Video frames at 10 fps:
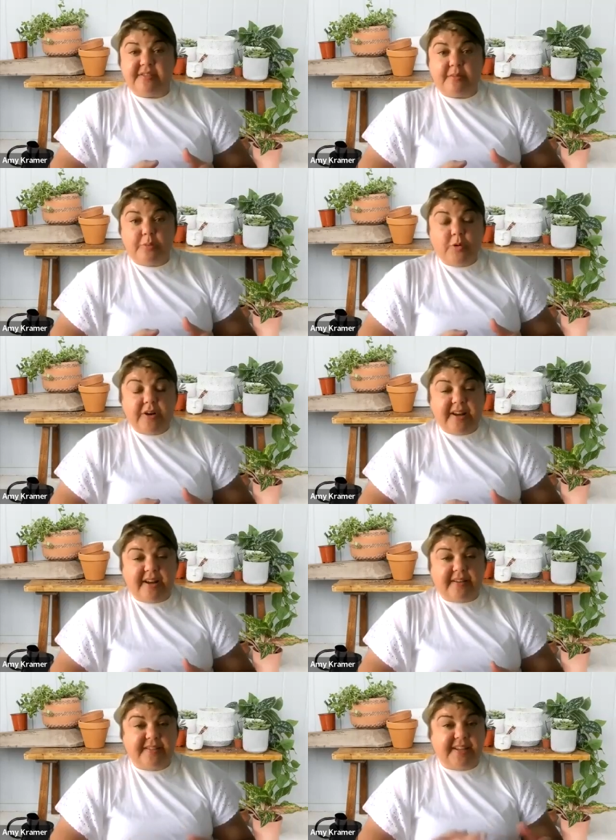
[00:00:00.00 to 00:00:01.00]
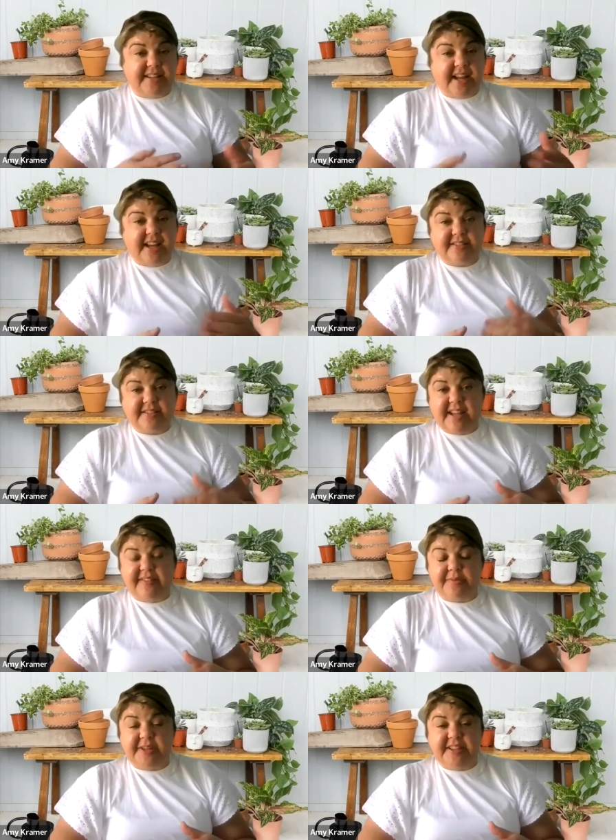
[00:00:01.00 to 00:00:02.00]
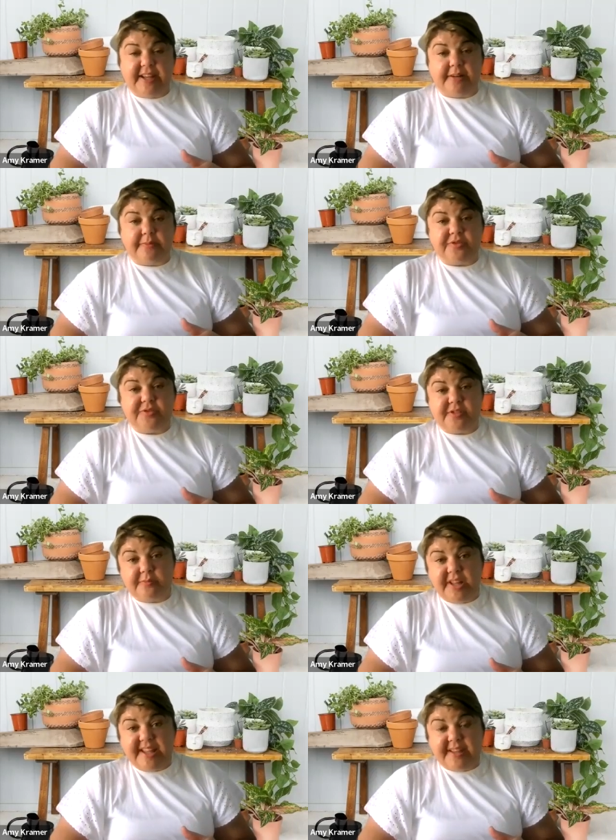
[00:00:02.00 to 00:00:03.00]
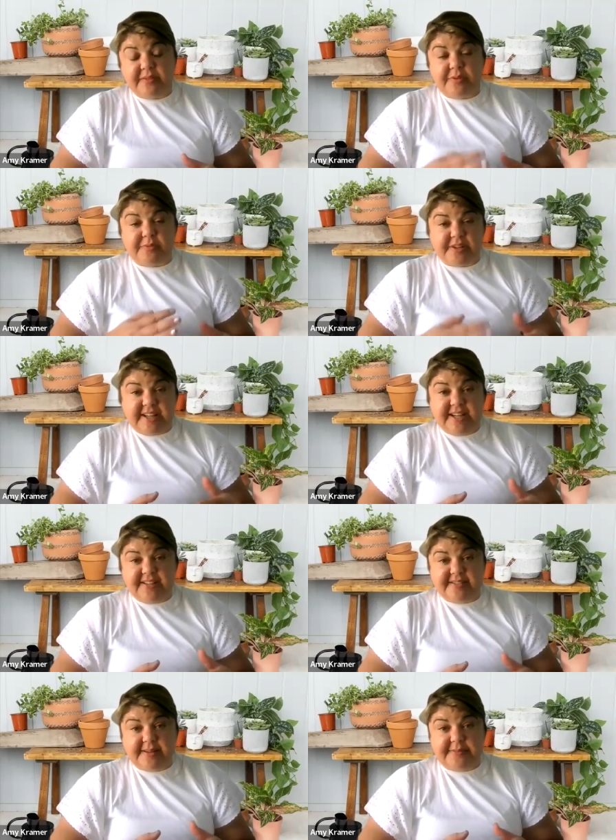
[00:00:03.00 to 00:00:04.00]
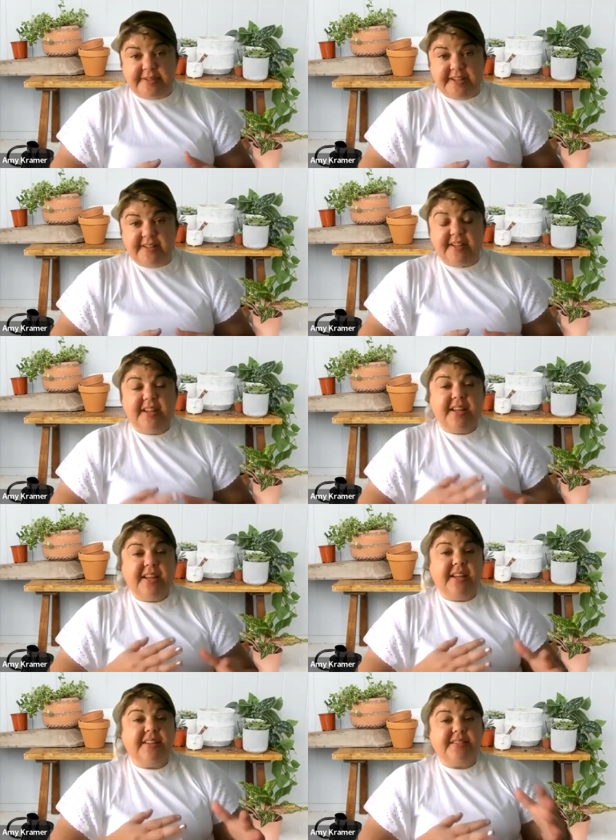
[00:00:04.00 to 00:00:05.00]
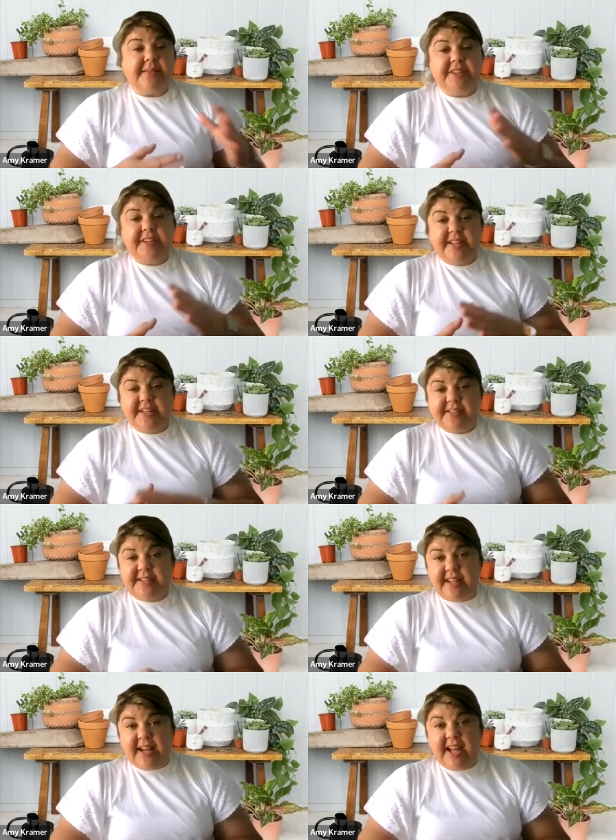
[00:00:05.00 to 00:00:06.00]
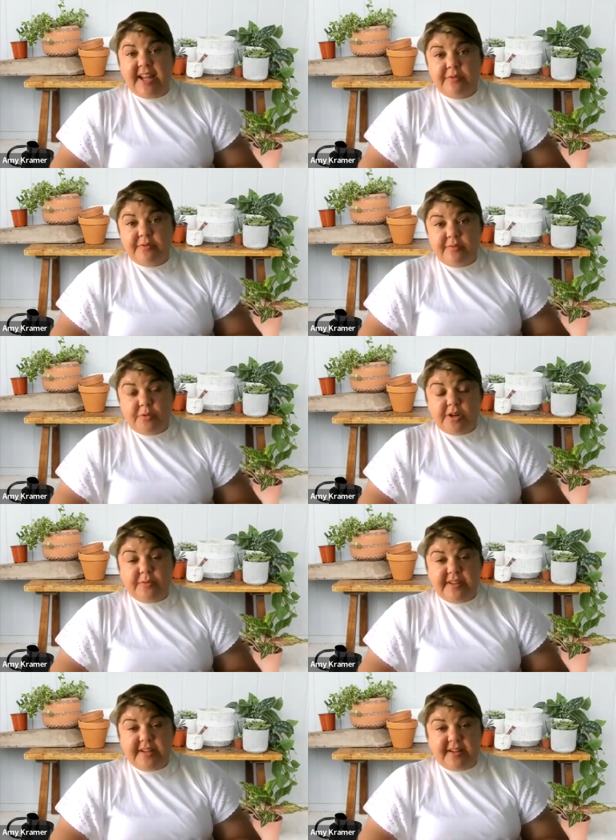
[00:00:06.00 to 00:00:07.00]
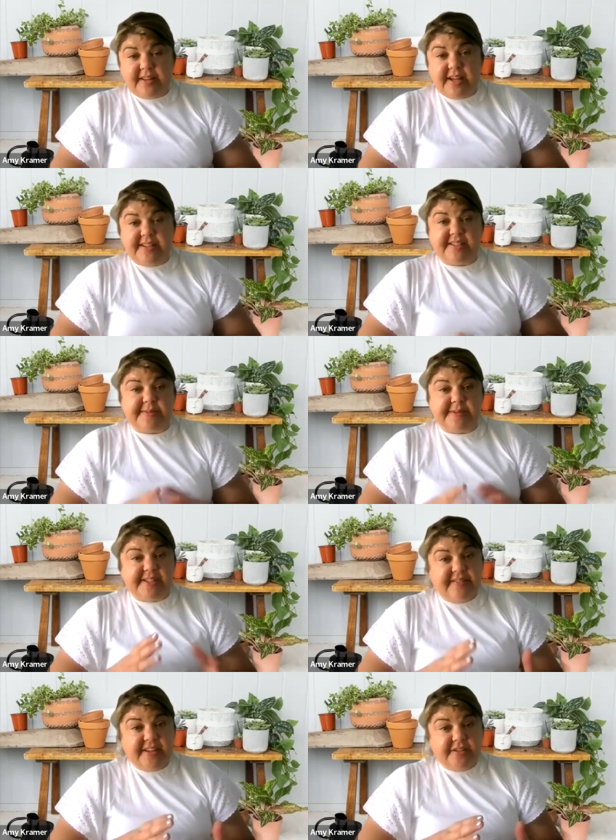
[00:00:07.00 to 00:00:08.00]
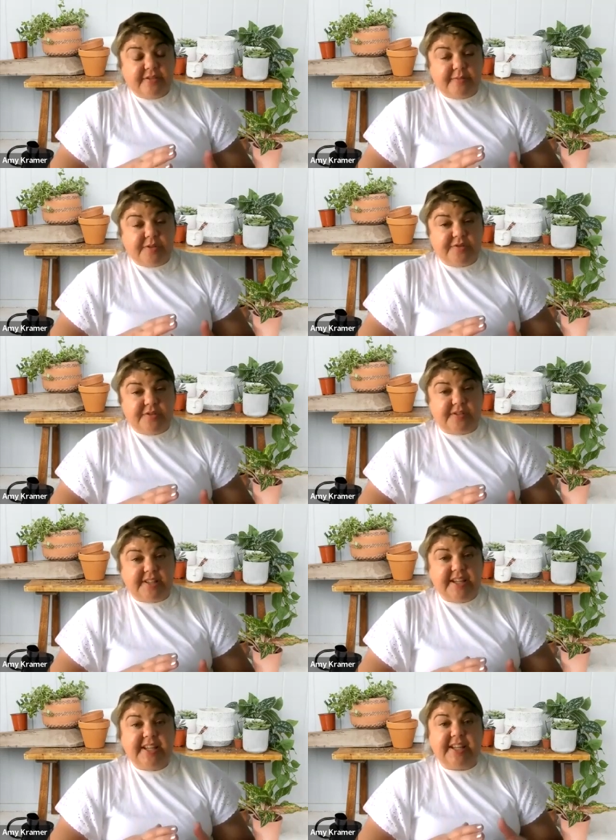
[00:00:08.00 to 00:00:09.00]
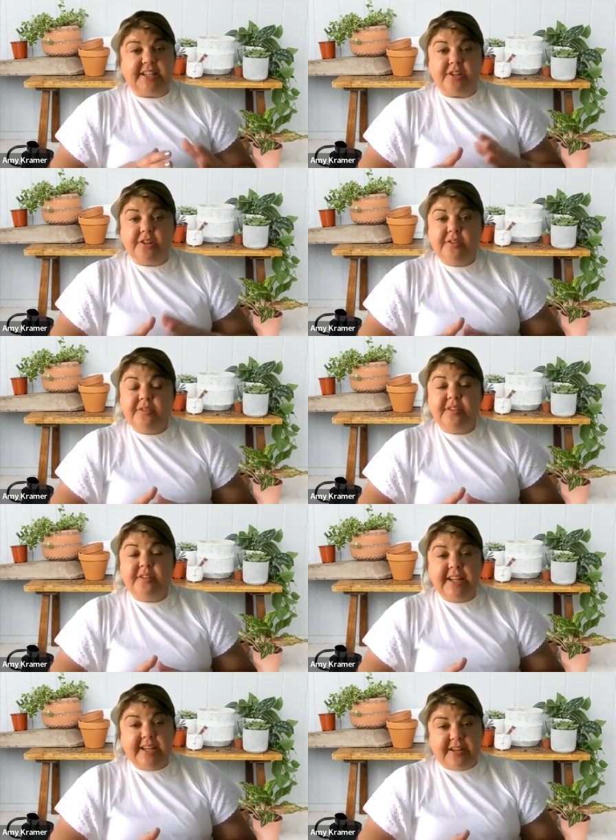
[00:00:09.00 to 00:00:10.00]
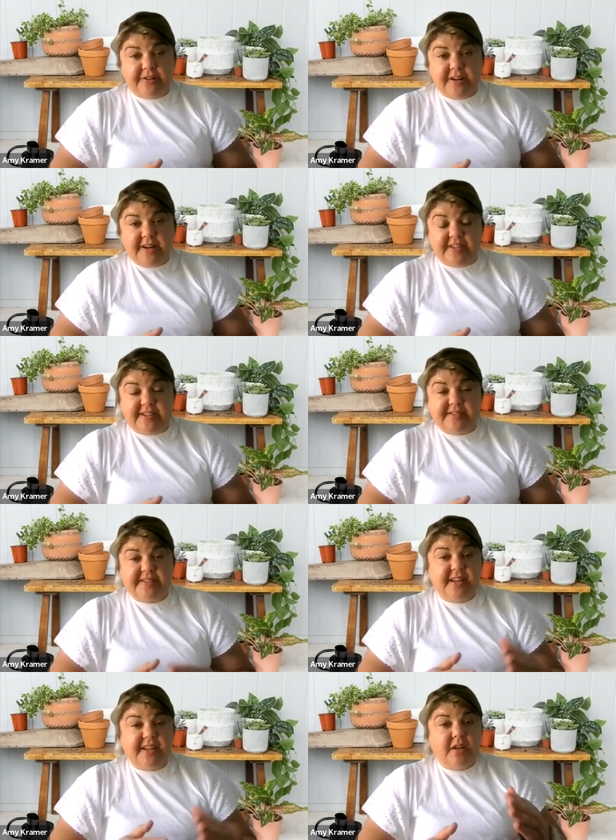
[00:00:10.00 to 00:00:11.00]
to support health and not just have it be that emotional blanket when we're needing something. Some of the things that I work with on clients specific to emotional eating include looking at cravings,